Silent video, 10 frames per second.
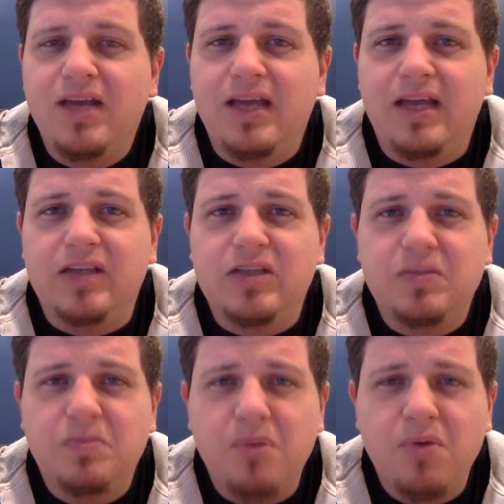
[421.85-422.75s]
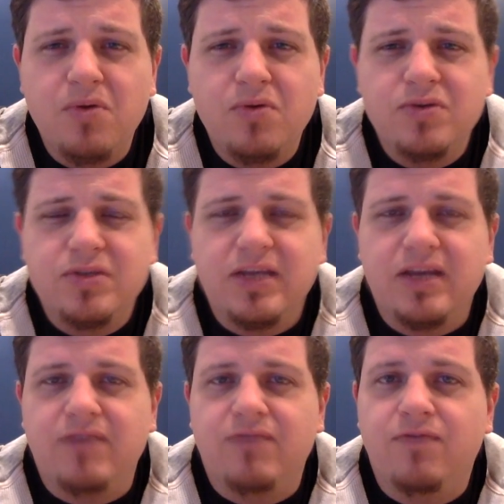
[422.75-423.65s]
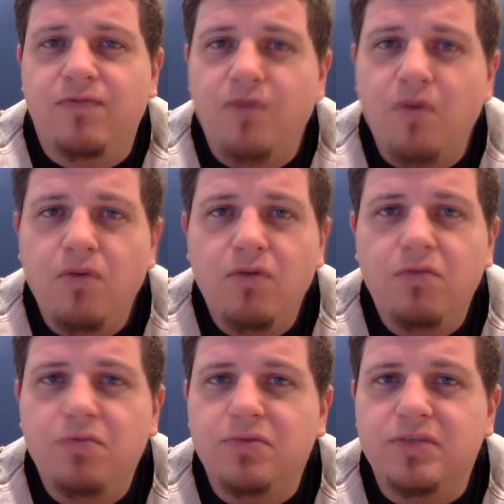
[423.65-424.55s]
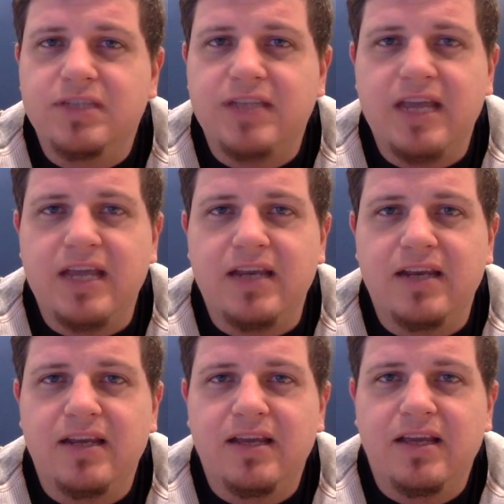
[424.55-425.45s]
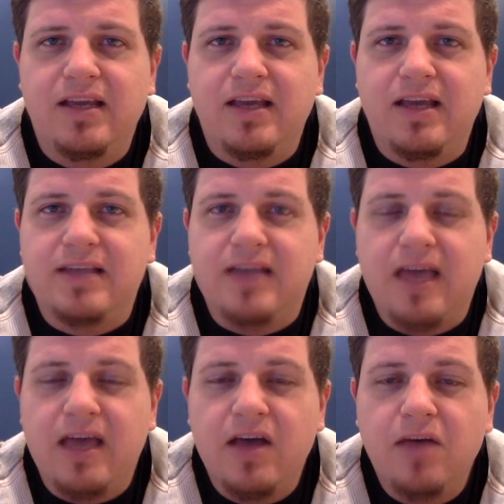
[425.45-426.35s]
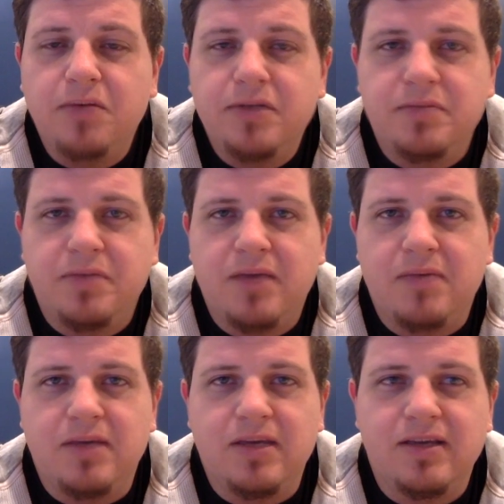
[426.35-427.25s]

exposed, and vulnerable state as a helpless baby.